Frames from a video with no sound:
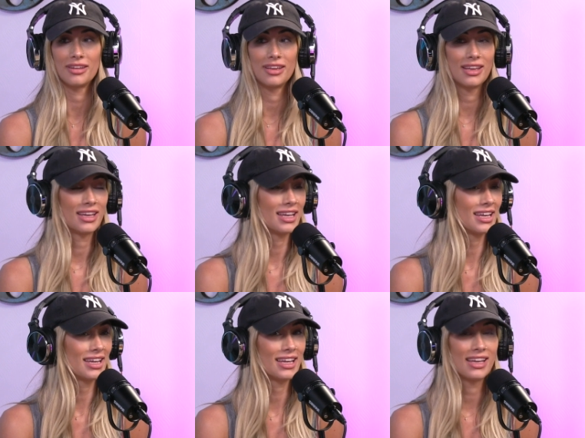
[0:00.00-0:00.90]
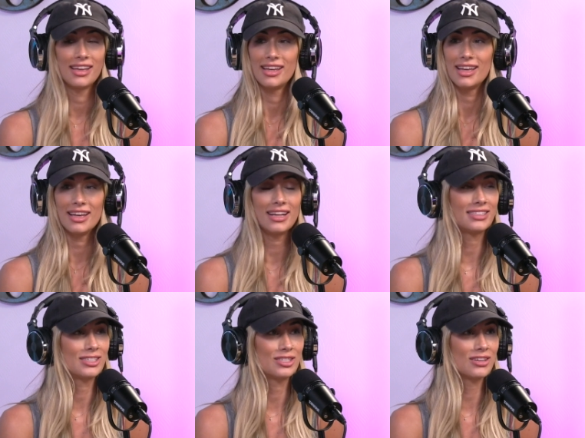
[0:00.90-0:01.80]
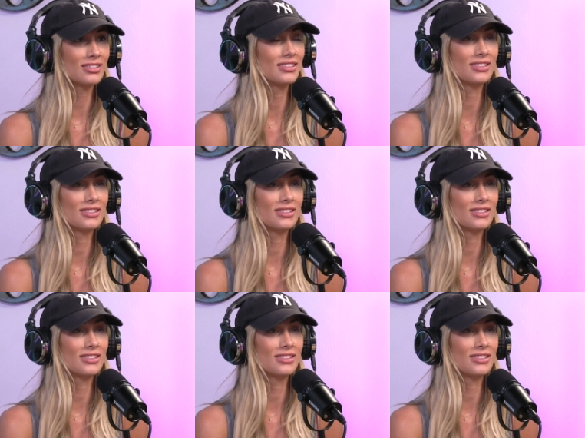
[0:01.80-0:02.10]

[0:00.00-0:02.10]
What does Chuck E. Cheese have to do with anything?